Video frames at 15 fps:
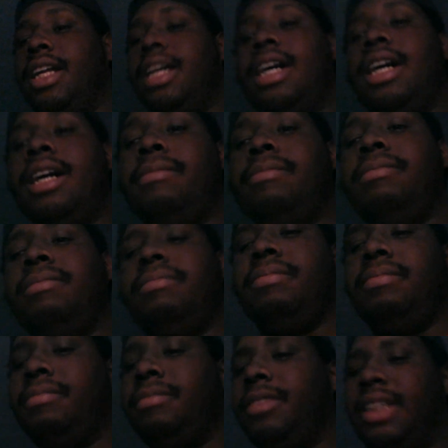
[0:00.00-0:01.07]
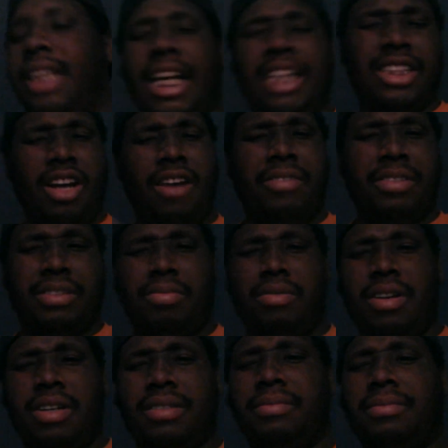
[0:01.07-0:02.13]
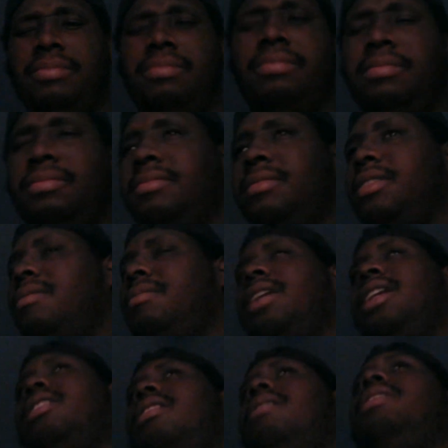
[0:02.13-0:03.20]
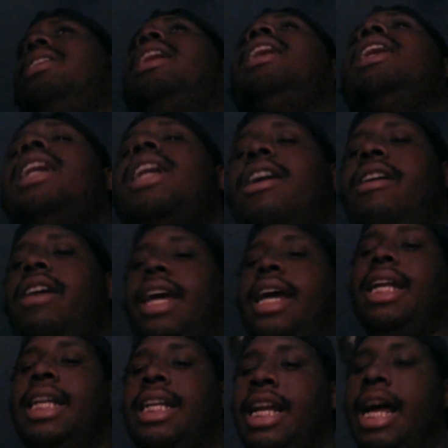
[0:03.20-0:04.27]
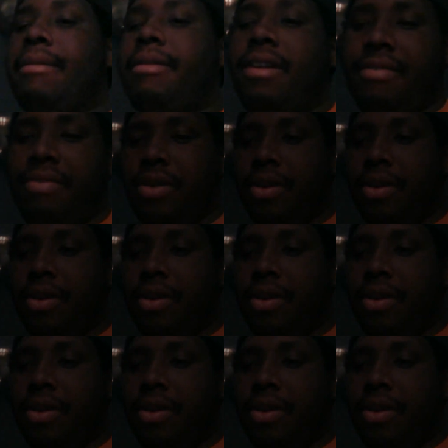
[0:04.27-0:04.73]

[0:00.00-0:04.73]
And, thanks to y'all for supporting. So that's all. Okay, now I'm going